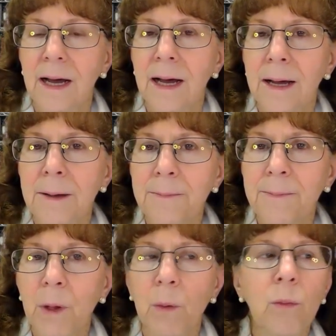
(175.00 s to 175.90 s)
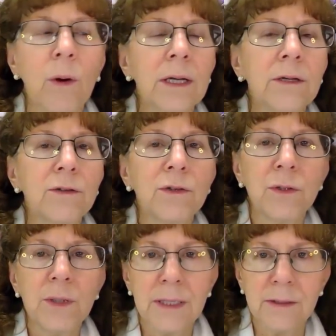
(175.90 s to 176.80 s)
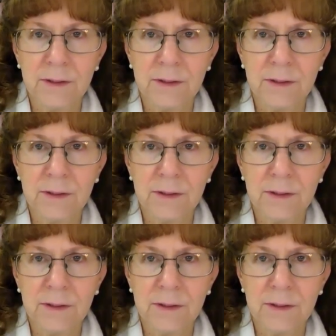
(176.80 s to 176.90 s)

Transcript: Um, what are you doing